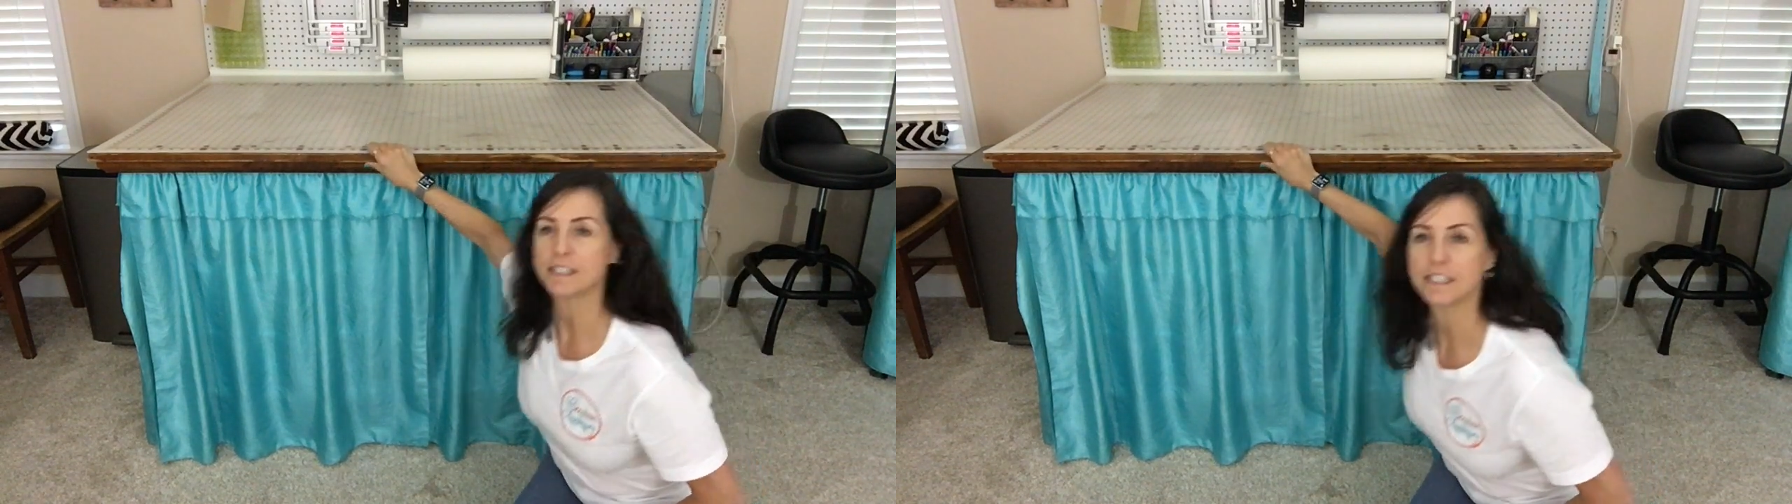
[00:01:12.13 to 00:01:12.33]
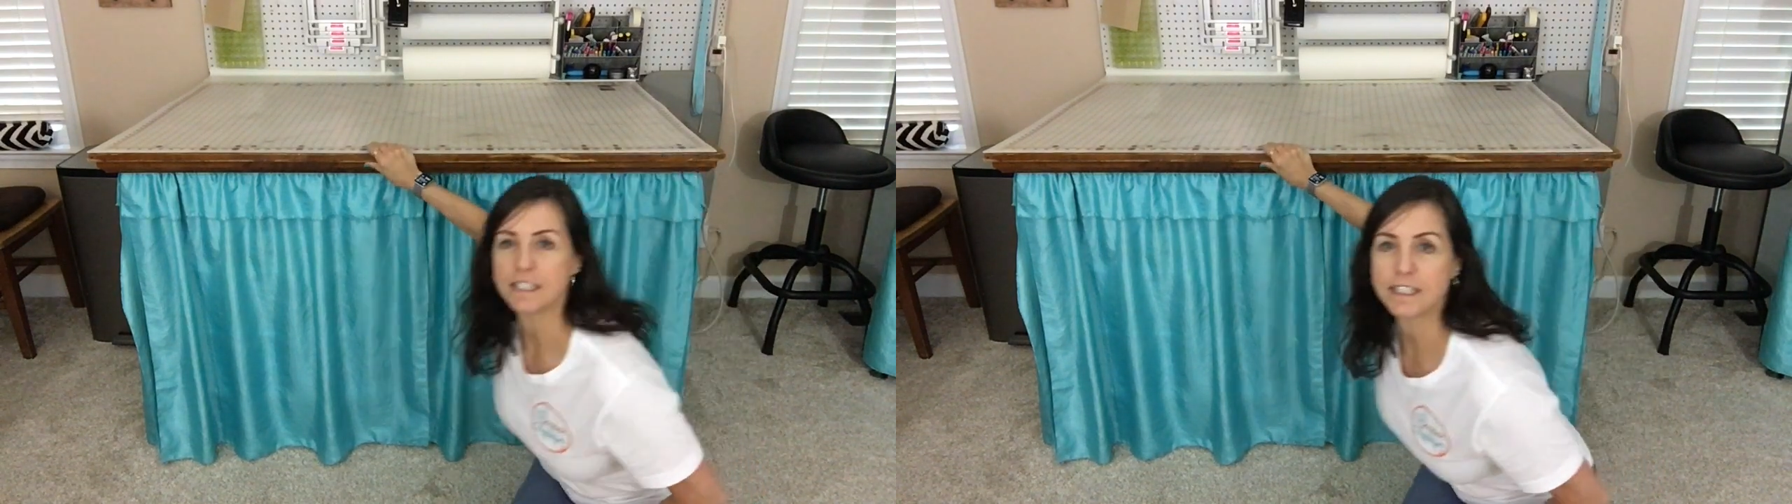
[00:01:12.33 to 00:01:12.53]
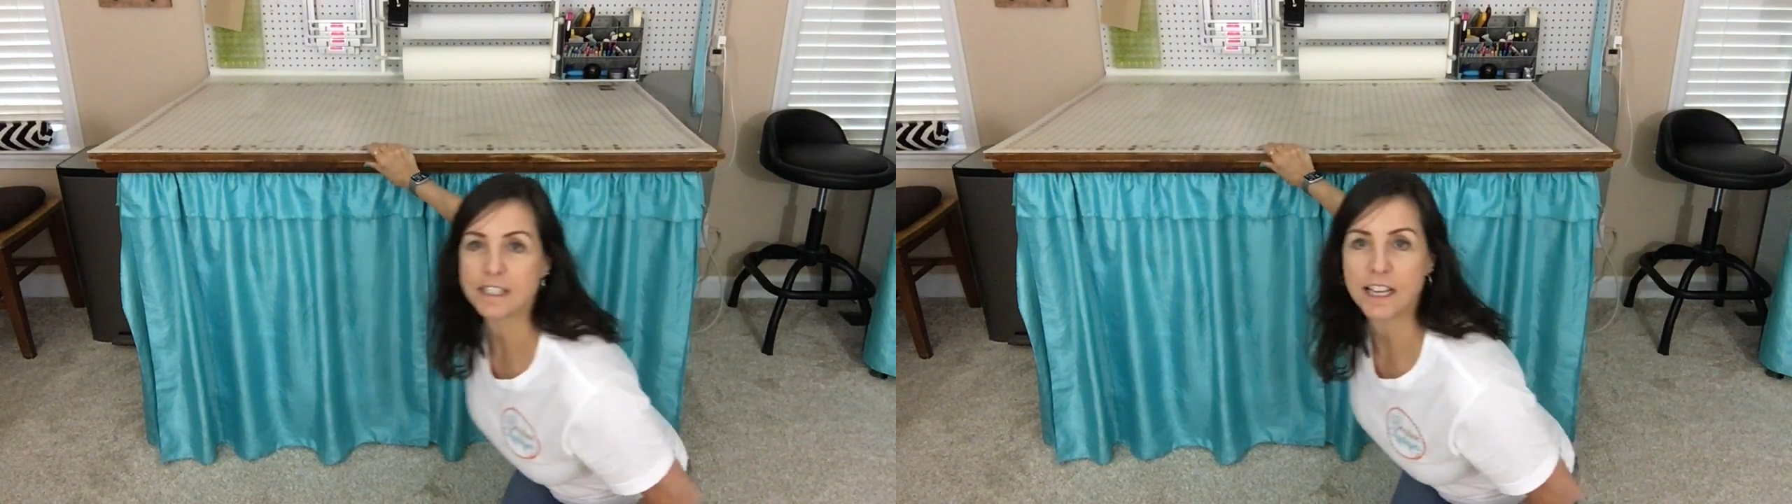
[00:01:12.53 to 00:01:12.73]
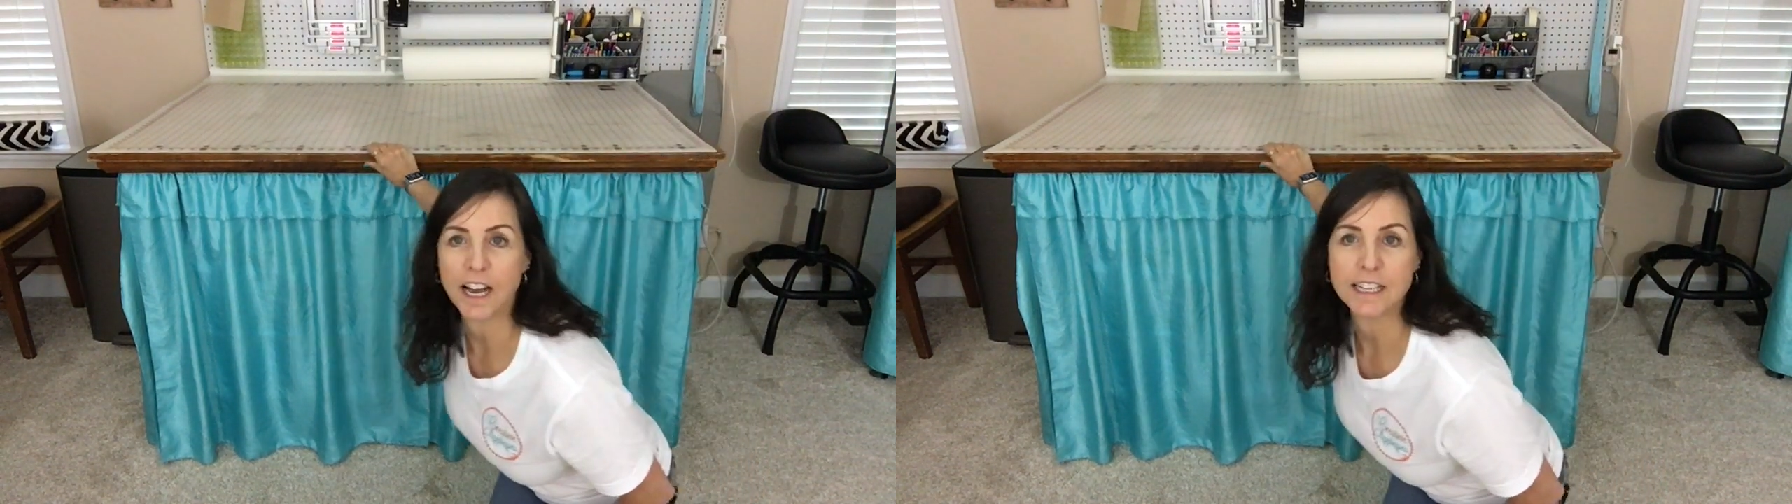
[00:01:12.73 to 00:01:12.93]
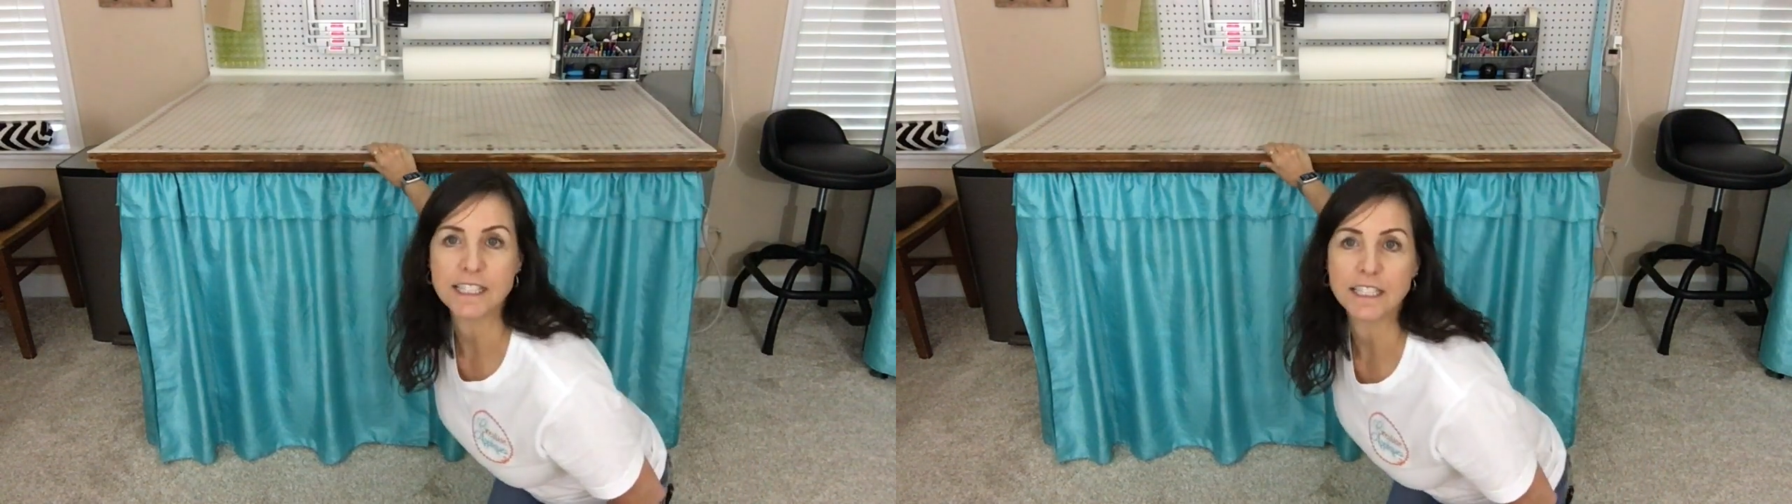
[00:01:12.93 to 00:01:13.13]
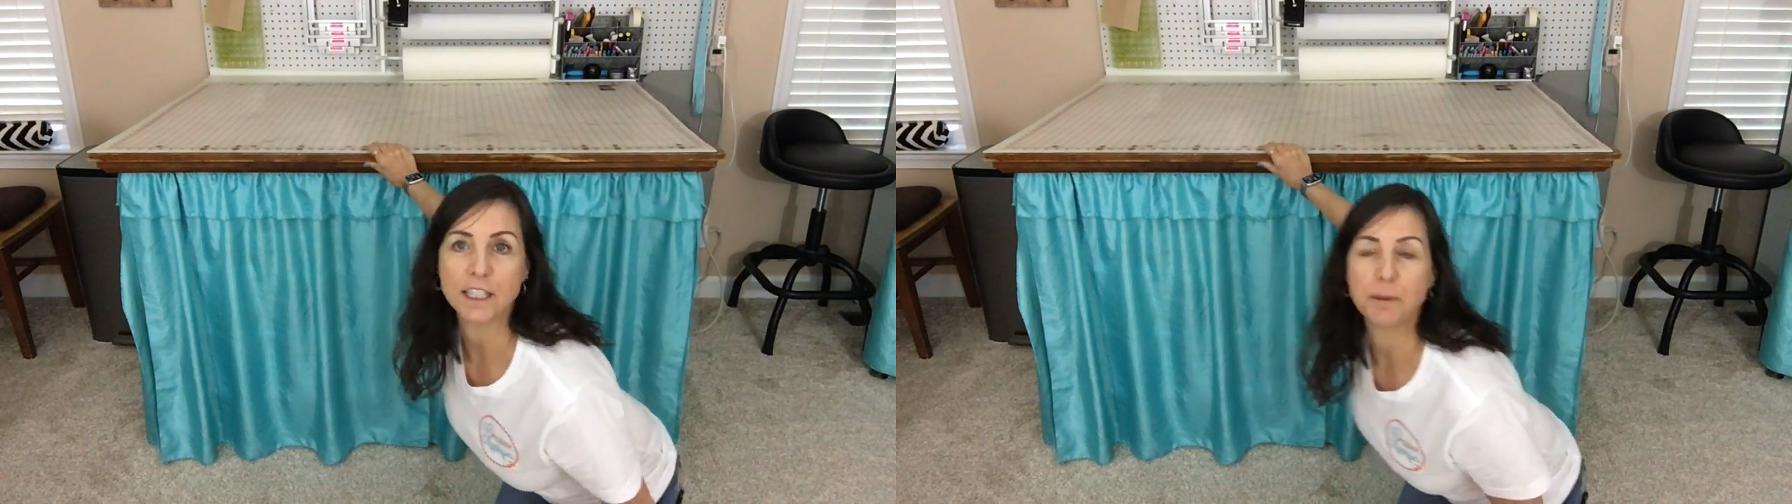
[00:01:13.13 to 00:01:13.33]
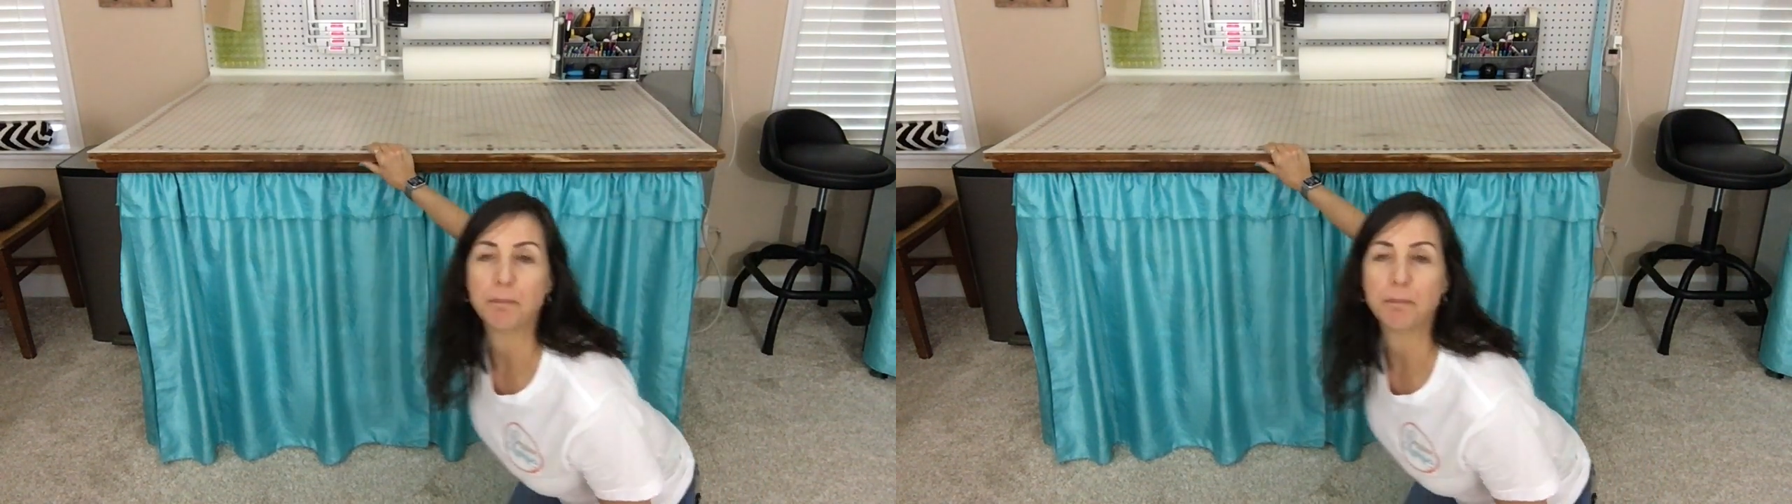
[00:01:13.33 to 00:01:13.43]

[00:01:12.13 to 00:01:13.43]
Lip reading: this idea